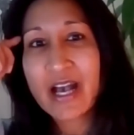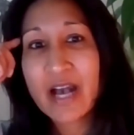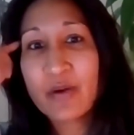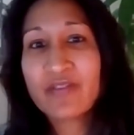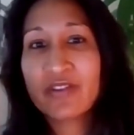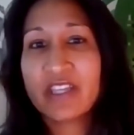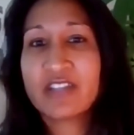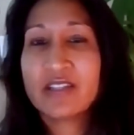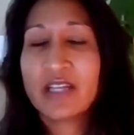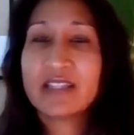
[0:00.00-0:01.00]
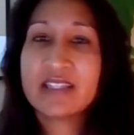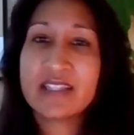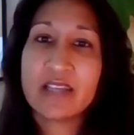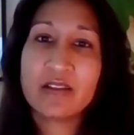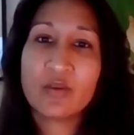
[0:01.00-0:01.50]
However, they should not
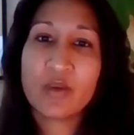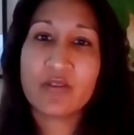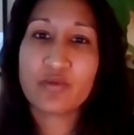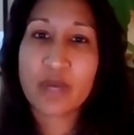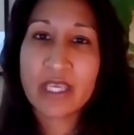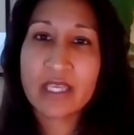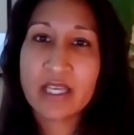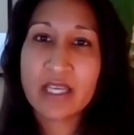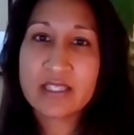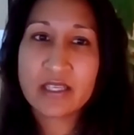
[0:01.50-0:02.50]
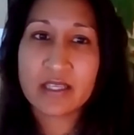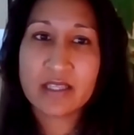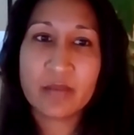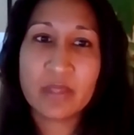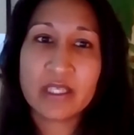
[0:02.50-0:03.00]
stand in the way of recognizing,
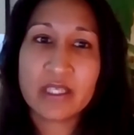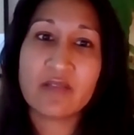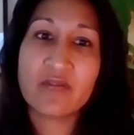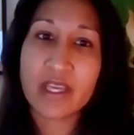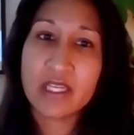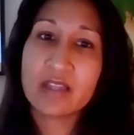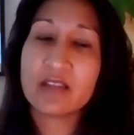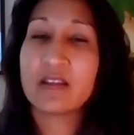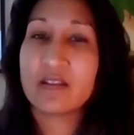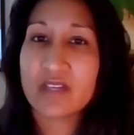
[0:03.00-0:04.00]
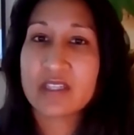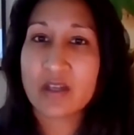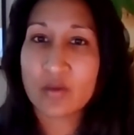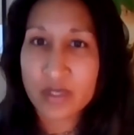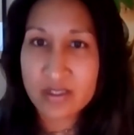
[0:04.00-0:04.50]
enabling, and inviting the
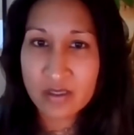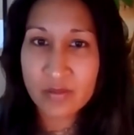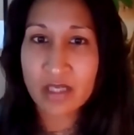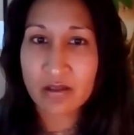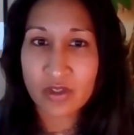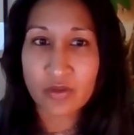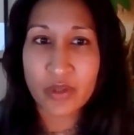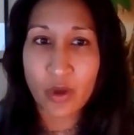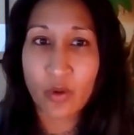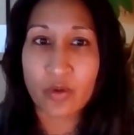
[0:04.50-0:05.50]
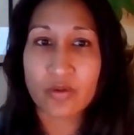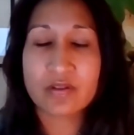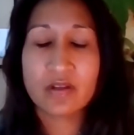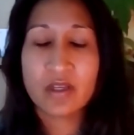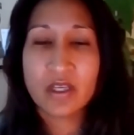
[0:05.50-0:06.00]
innovation and wisdom that our youth
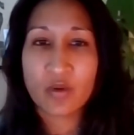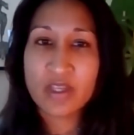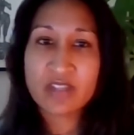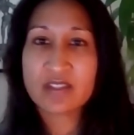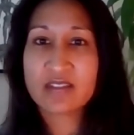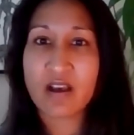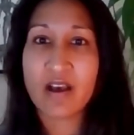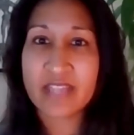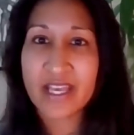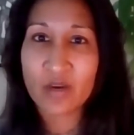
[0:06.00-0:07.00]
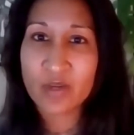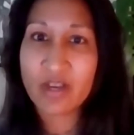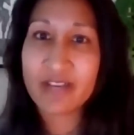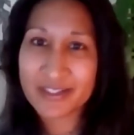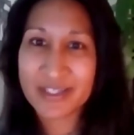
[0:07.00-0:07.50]
hold. We just saw that. We
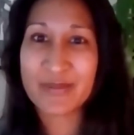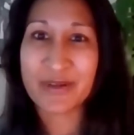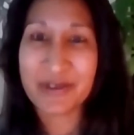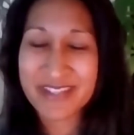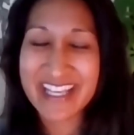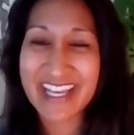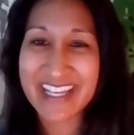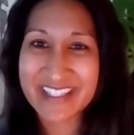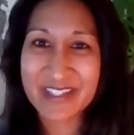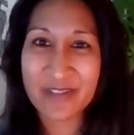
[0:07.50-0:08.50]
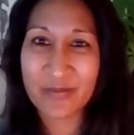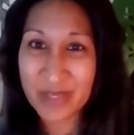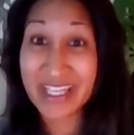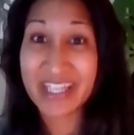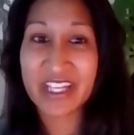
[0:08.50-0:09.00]
all got to experience that just in the
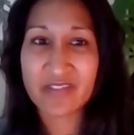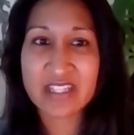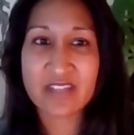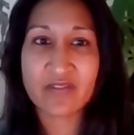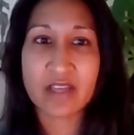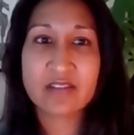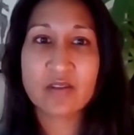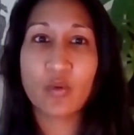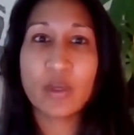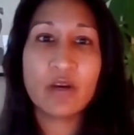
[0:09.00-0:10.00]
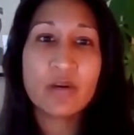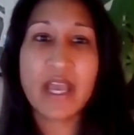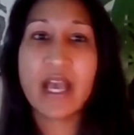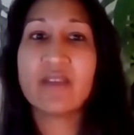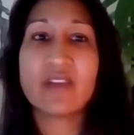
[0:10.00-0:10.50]
beginning of this event. So we don't
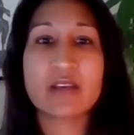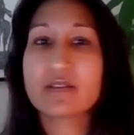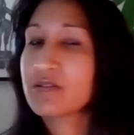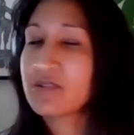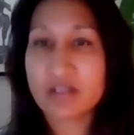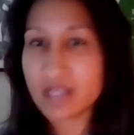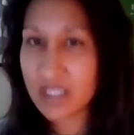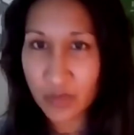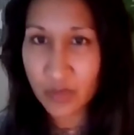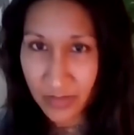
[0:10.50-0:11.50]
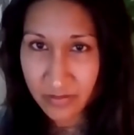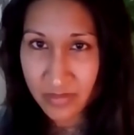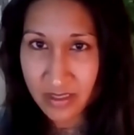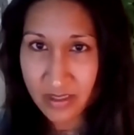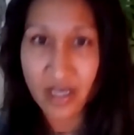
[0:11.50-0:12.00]
have answers to these
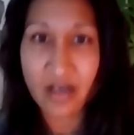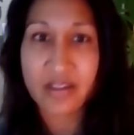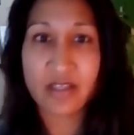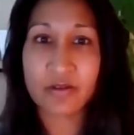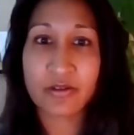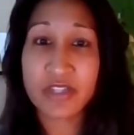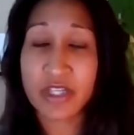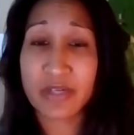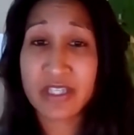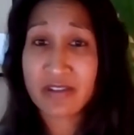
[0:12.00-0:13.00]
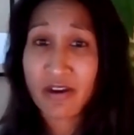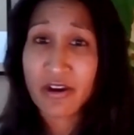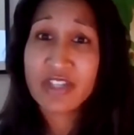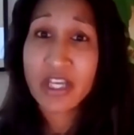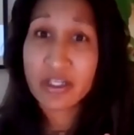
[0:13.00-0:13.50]
problems. The older generations
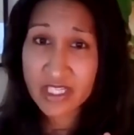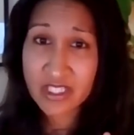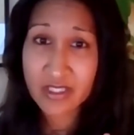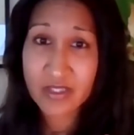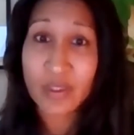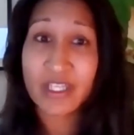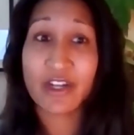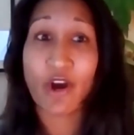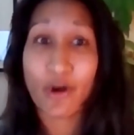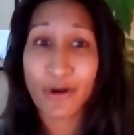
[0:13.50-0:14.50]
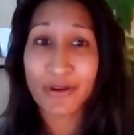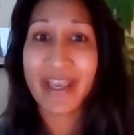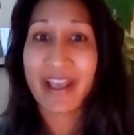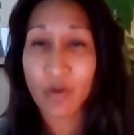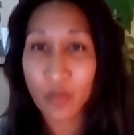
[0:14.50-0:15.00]
are generations. We need all
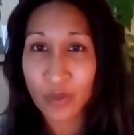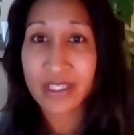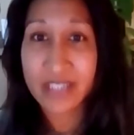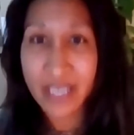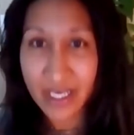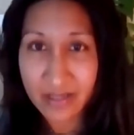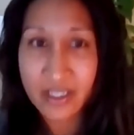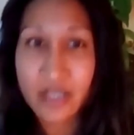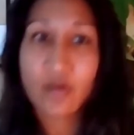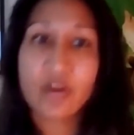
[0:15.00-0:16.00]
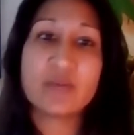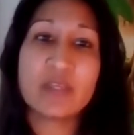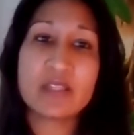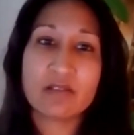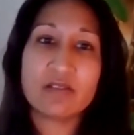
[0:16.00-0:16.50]
the help we can get, which
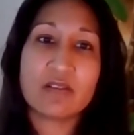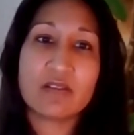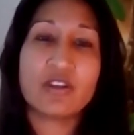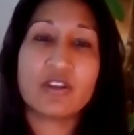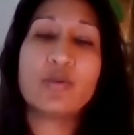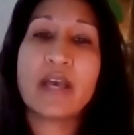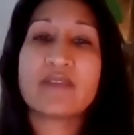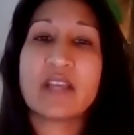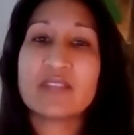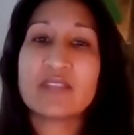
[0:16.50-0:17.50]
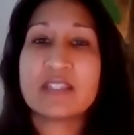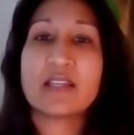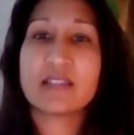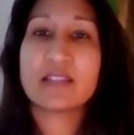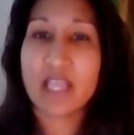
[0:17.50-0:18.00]
means our youth have to have a
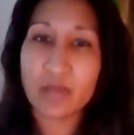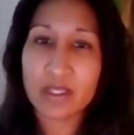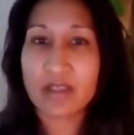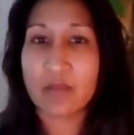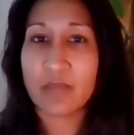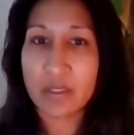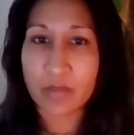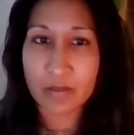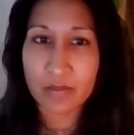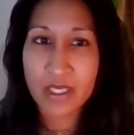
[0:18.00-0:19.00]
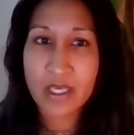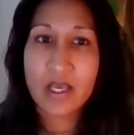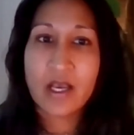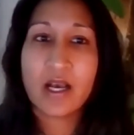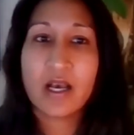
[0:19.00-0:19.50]
seat at the table at the minimum.
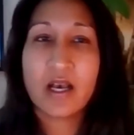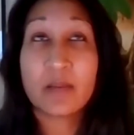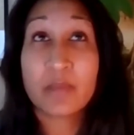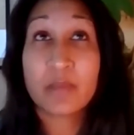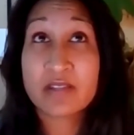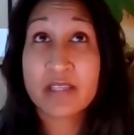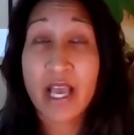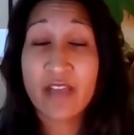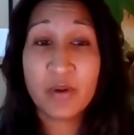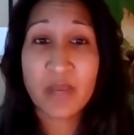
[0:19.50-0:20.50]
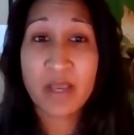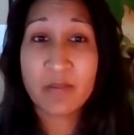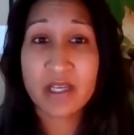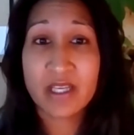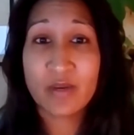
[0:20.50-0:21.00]
And personally, I've put my
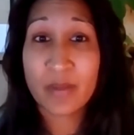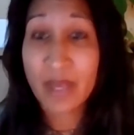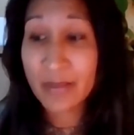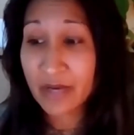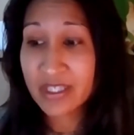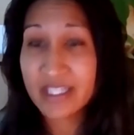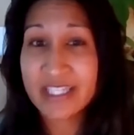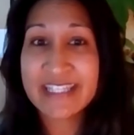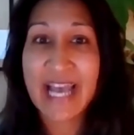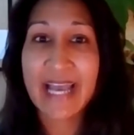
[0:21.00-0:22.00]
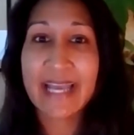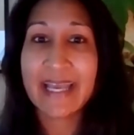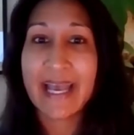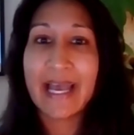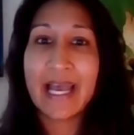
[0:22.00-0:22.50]
money where my mouth is.
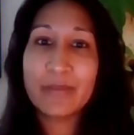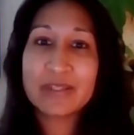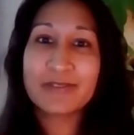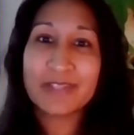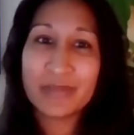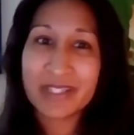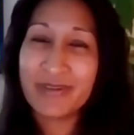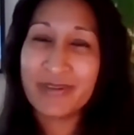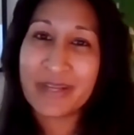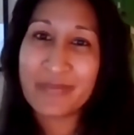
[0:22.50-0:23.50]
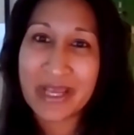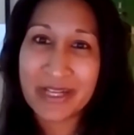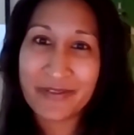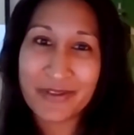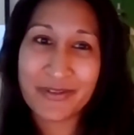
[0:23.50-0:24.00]
I absolutely believe we can
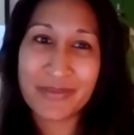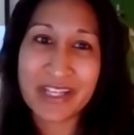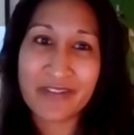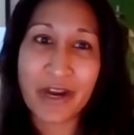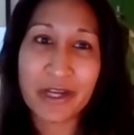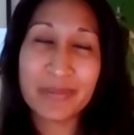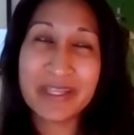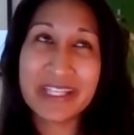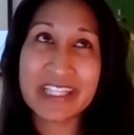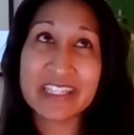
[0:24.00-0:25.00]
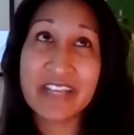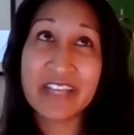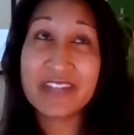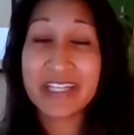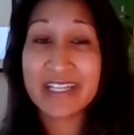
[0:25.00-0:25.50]
benefit from the environment,
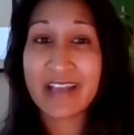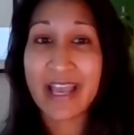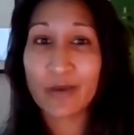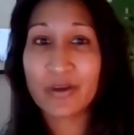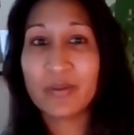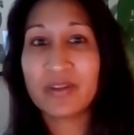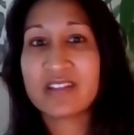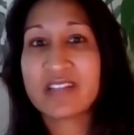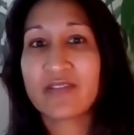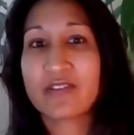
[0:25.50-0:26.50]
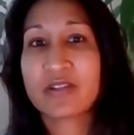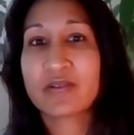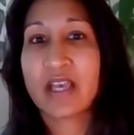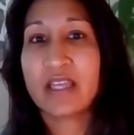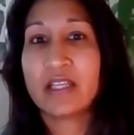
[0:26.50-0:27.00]
live in an equitable and diverse
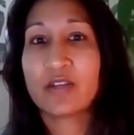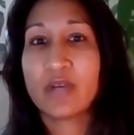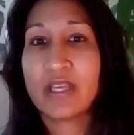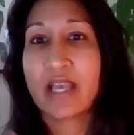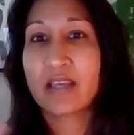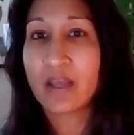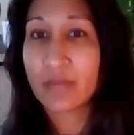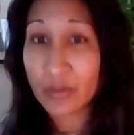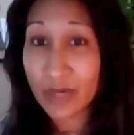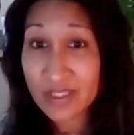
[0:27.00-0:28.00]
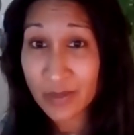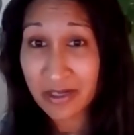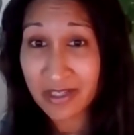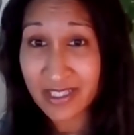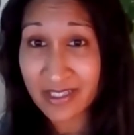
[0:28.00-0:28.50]
society, and create economic
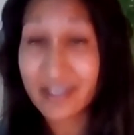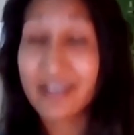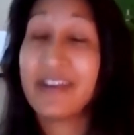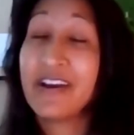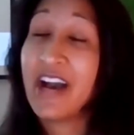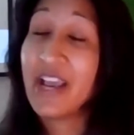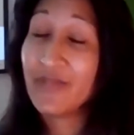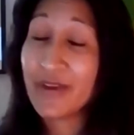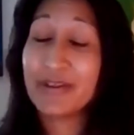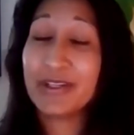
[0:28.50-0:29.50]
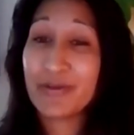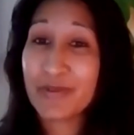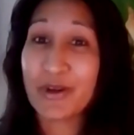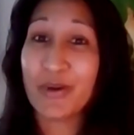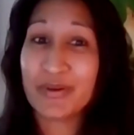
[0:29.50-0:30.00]
prosperity. I founded and
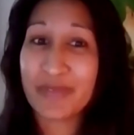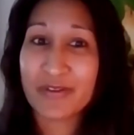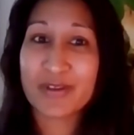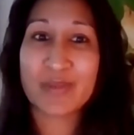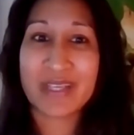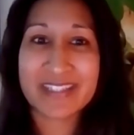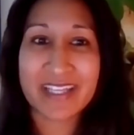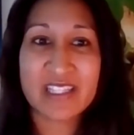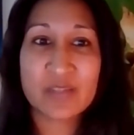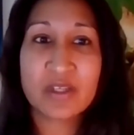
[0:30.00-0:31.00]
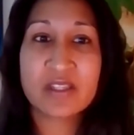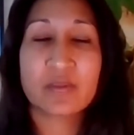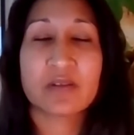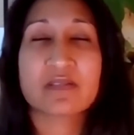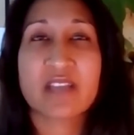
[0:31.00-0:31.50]
run Open Rivers based on these
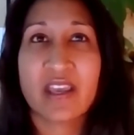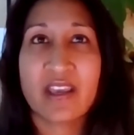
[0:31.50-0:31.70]
principles.